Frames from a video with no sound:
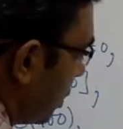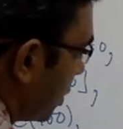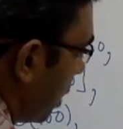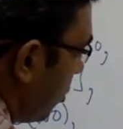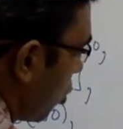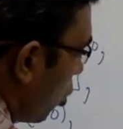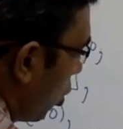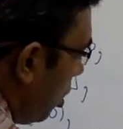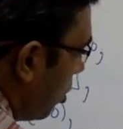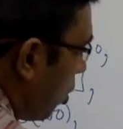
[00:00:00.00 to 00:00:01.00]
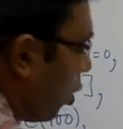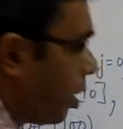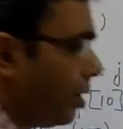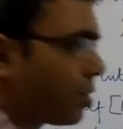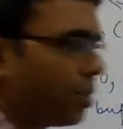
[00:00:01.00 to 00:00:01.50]
Some code
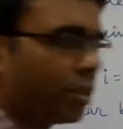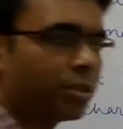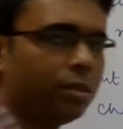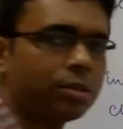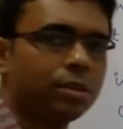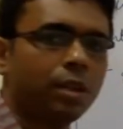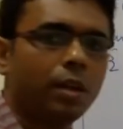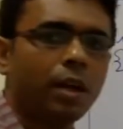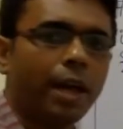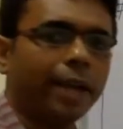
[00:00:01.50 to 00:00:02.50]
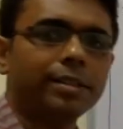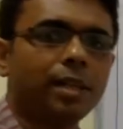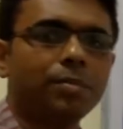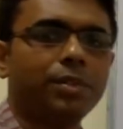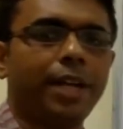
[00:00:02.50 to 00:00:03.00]
or instructions and
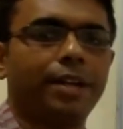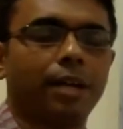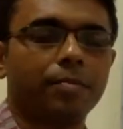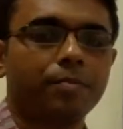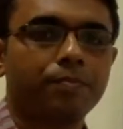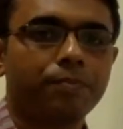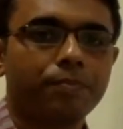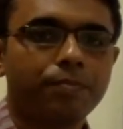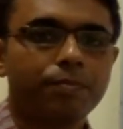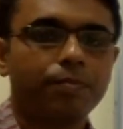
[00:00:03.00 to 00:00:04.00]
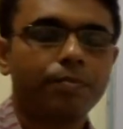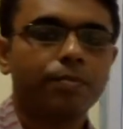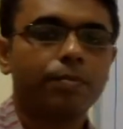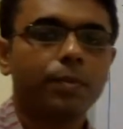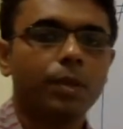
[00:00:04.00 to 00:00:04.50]
some data.
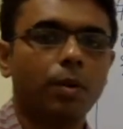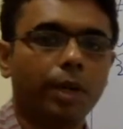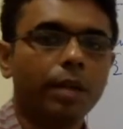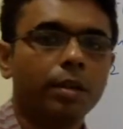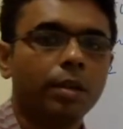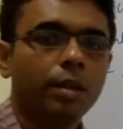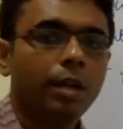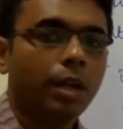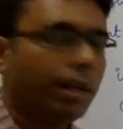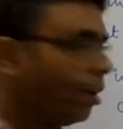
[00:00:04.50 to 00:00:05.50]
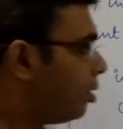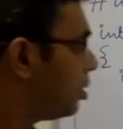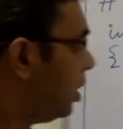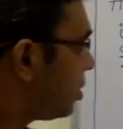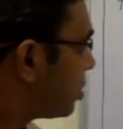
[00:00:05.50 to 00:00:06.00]
Okay. Now
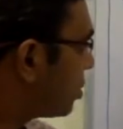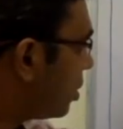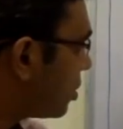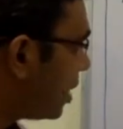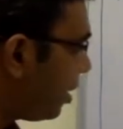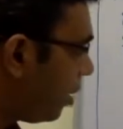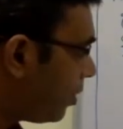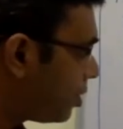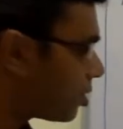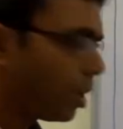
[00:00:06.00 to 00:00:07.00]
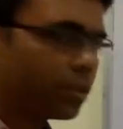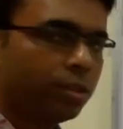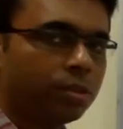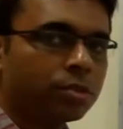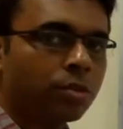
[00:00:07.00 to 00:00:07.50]
this set of
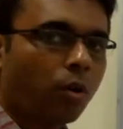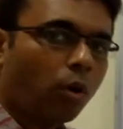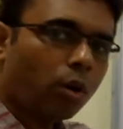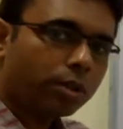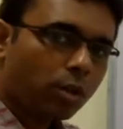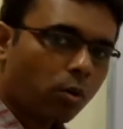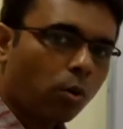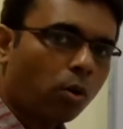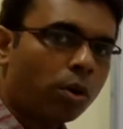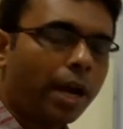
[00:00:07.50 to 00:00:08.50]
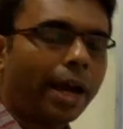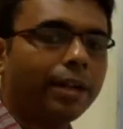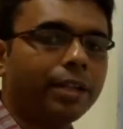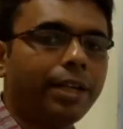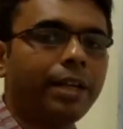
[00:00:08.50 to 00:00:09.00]
instructions or the code and
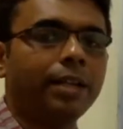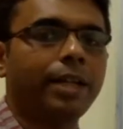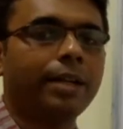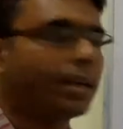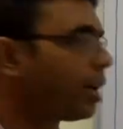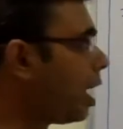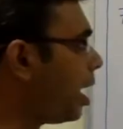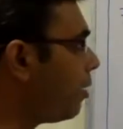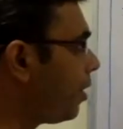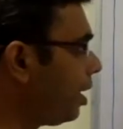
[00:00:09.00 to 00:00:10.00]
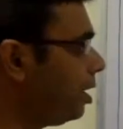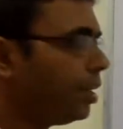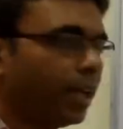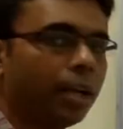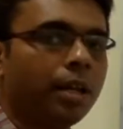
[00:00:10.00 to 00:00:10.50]
the data that I have written
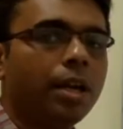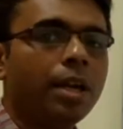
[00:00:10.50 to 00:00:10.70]
here